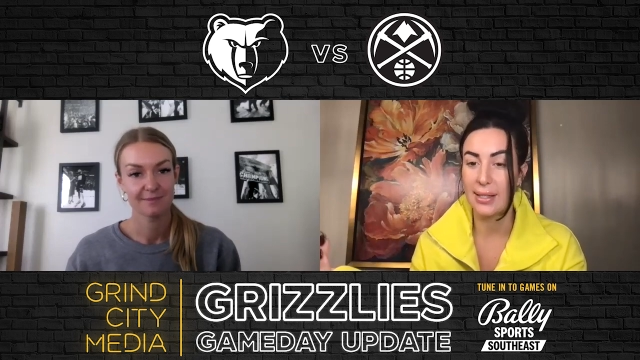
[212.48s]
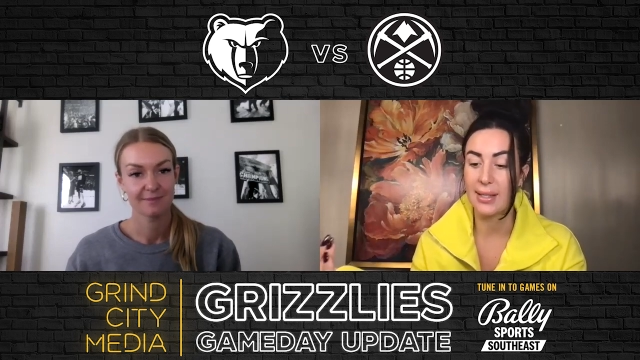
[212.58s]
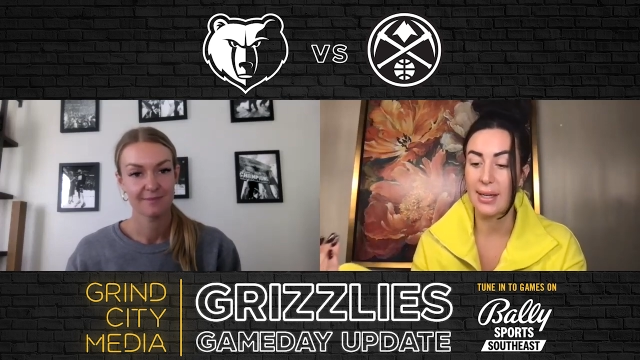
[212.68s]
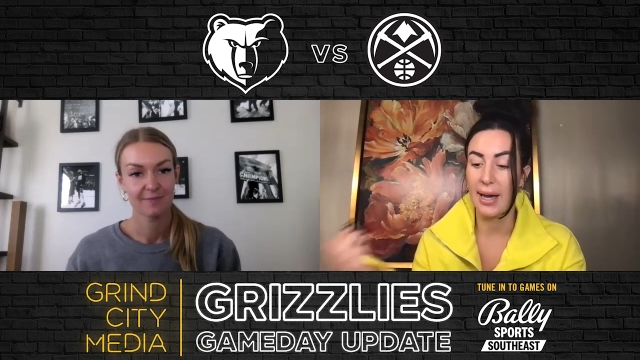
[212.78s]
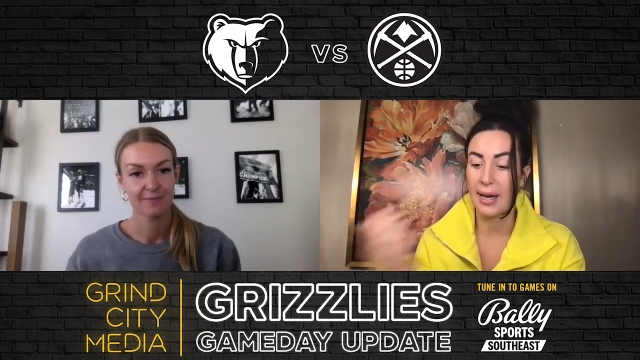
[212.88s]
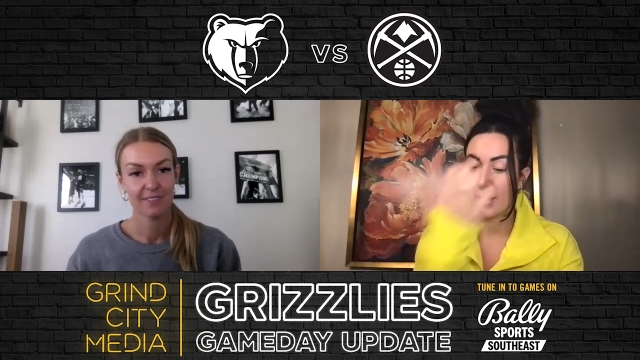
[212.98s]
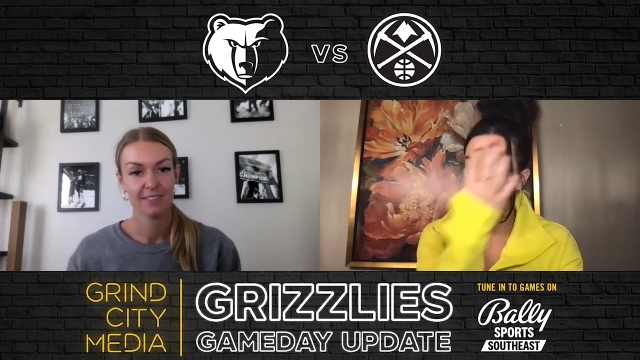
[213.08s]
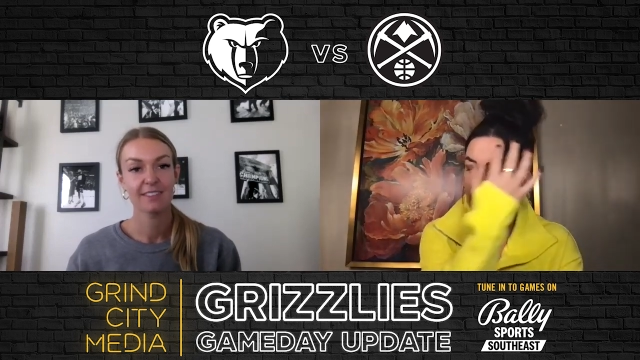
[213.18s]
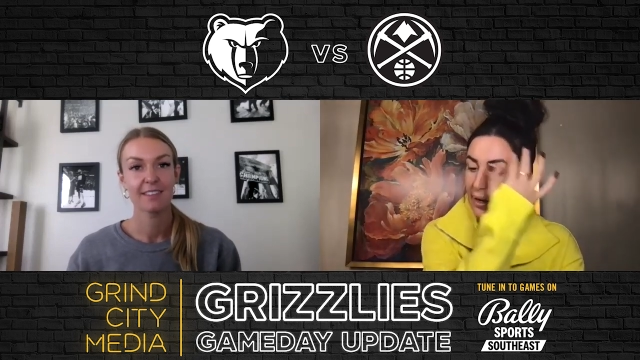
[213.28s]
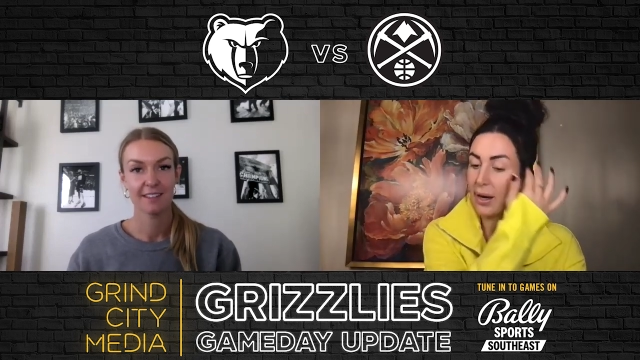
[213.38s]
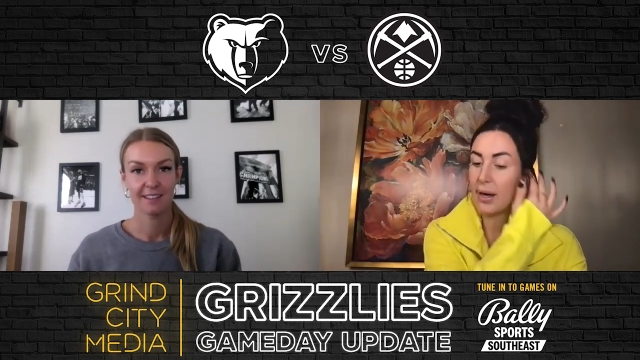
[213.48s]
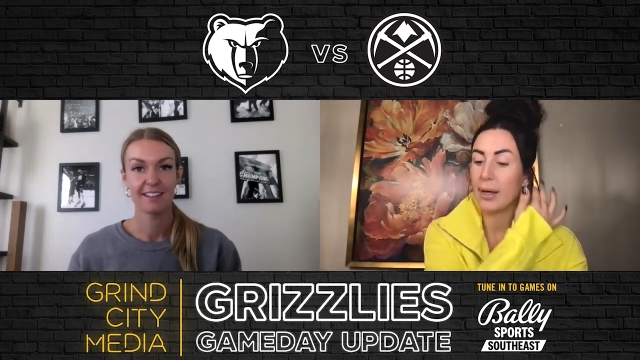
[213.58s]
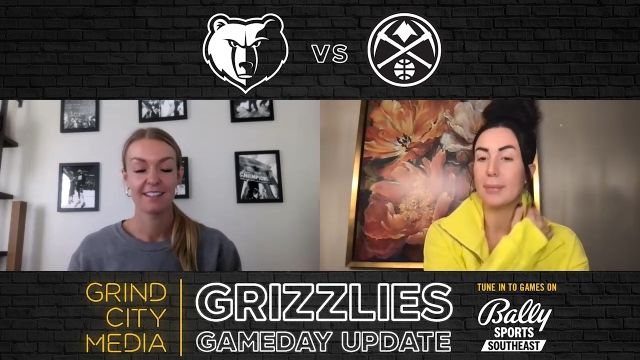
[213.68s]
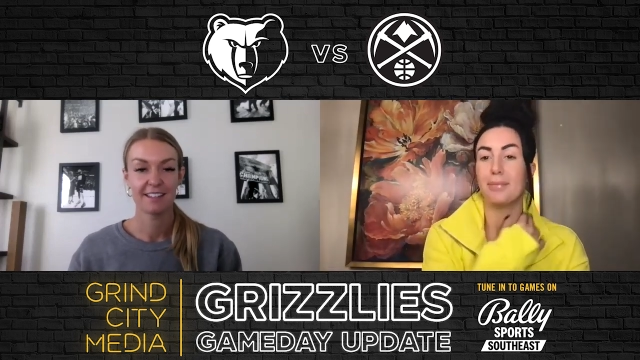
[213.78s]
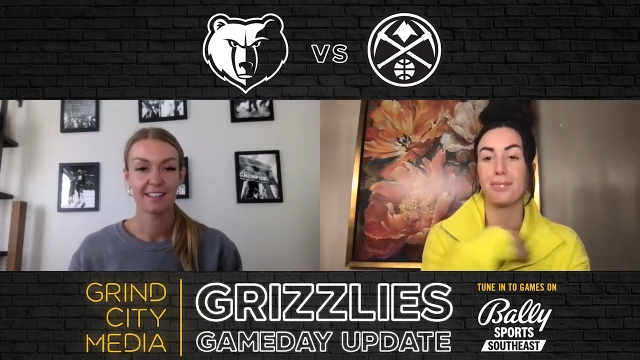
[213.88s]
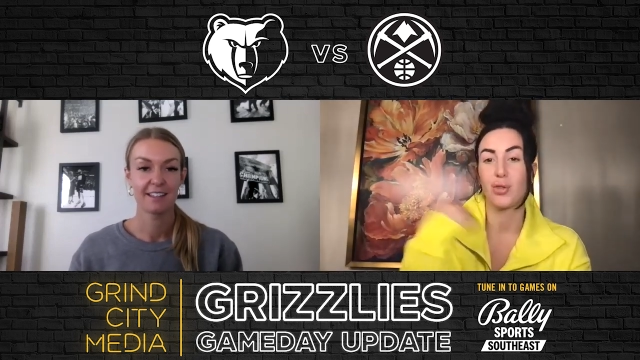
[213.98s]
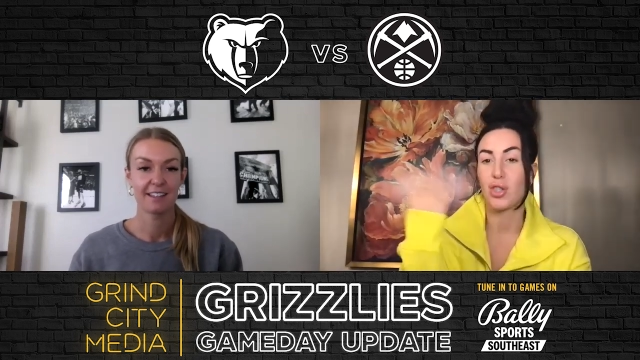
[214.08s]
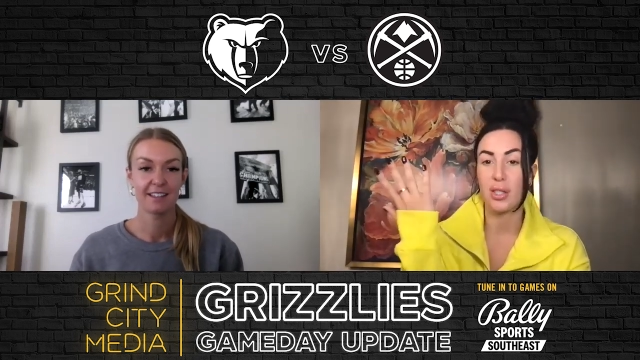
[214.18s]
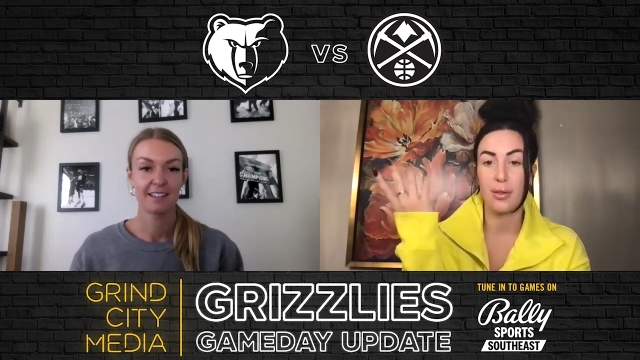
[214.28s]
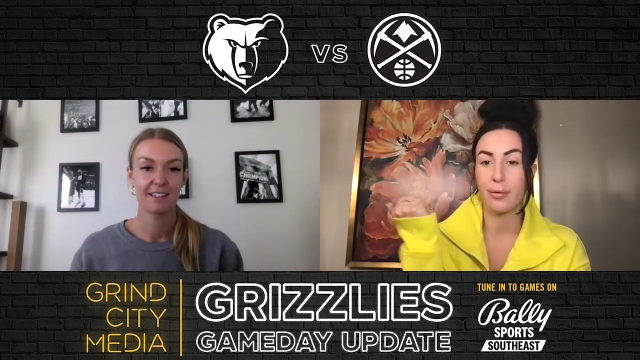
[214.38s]
Speaker 1: in today, um,
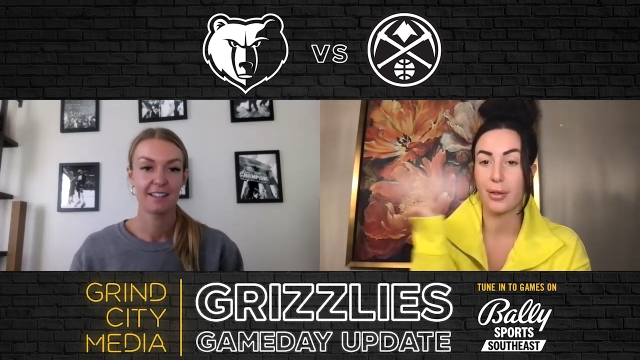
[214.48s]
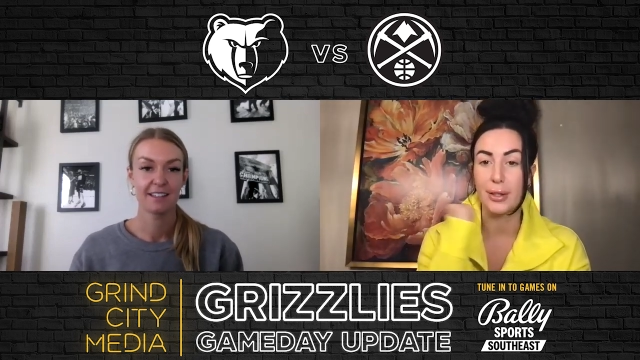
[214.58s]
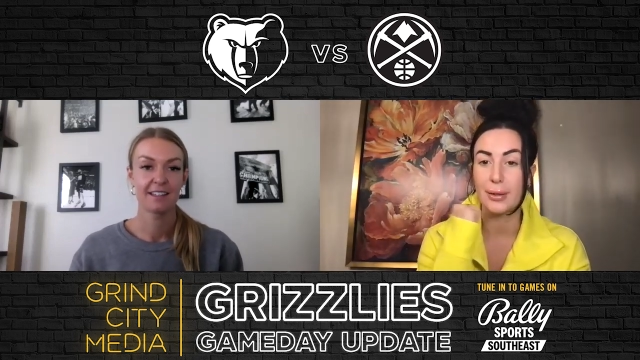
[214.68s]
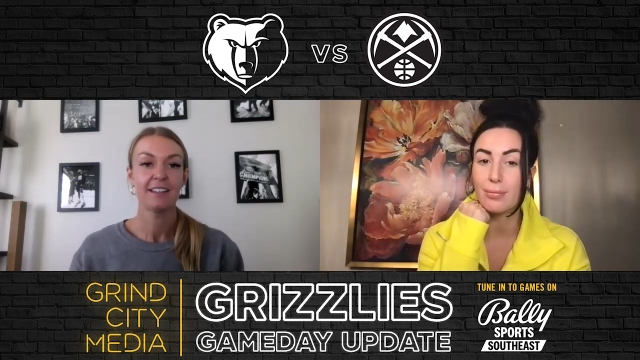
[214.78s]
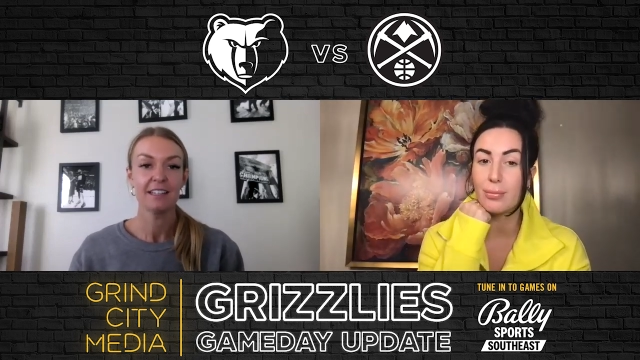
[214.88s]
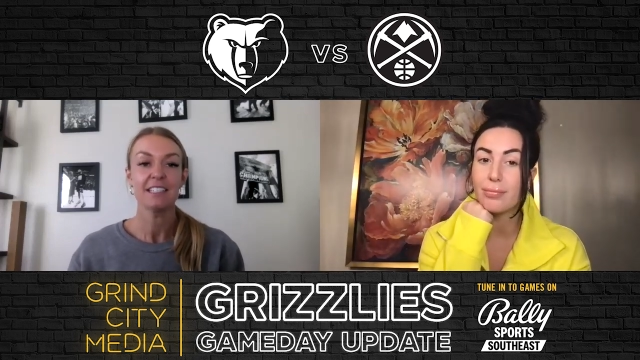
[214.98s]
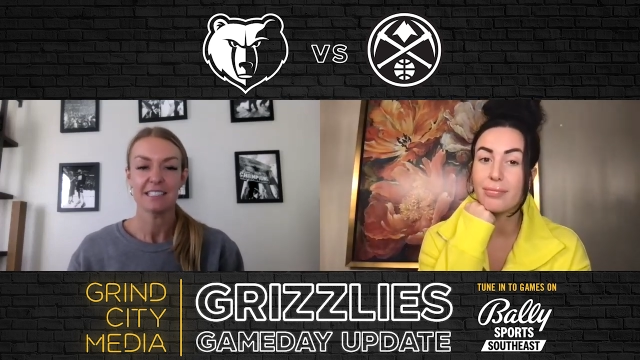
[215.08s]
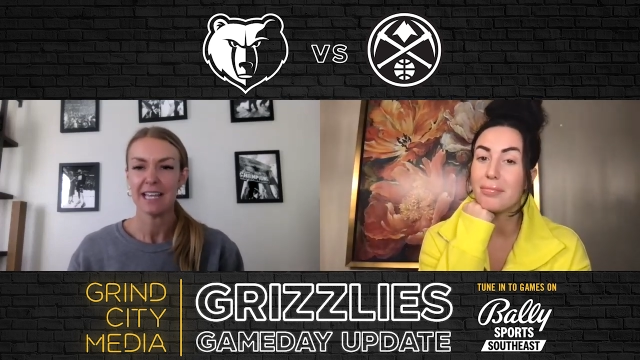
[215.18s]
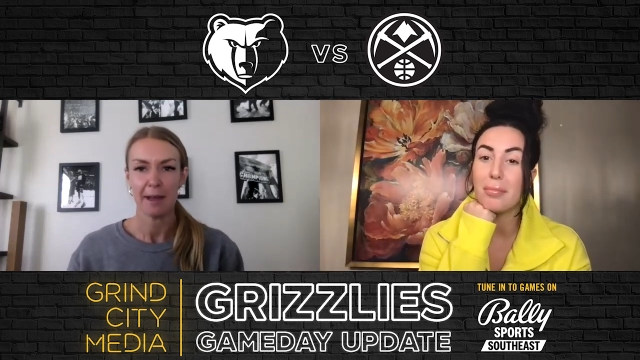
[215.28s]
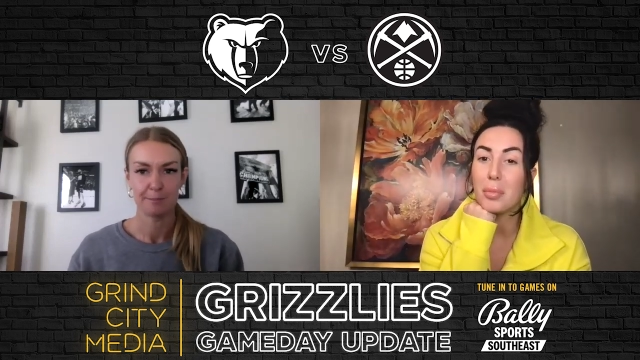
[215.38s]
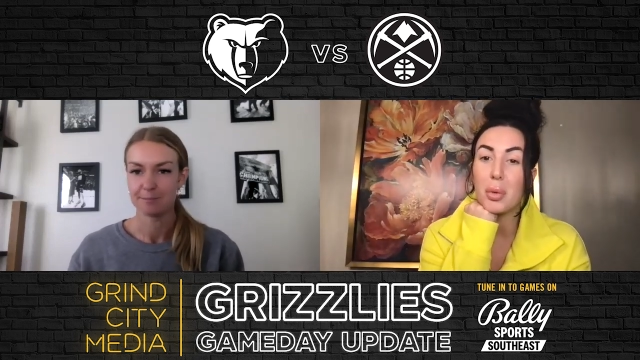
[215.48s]
just for yeah